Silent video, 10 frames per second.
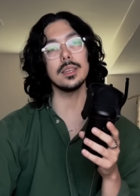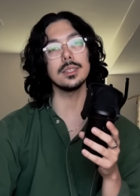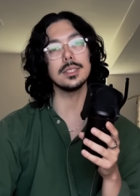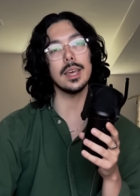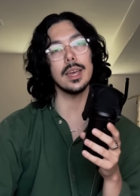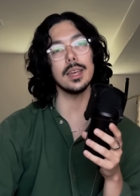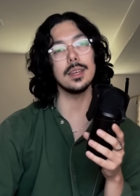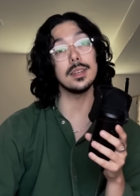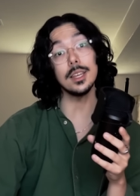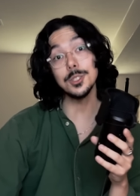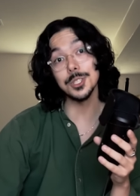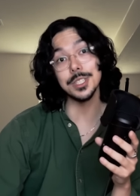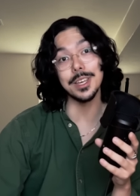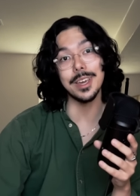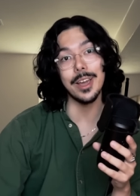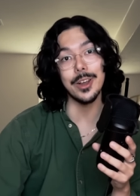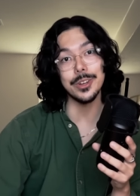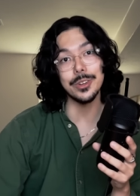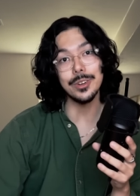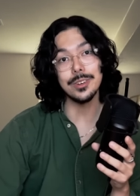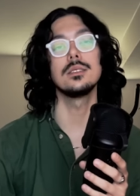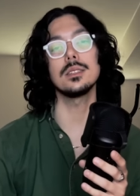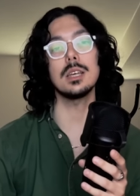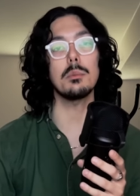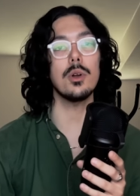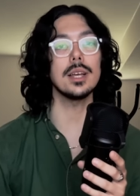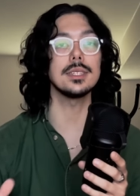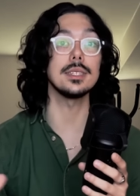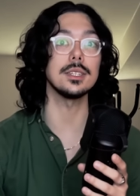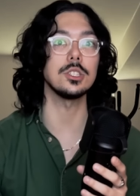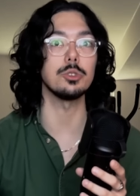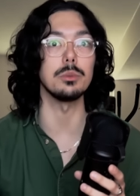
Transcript: is an interesting character. To summarize his history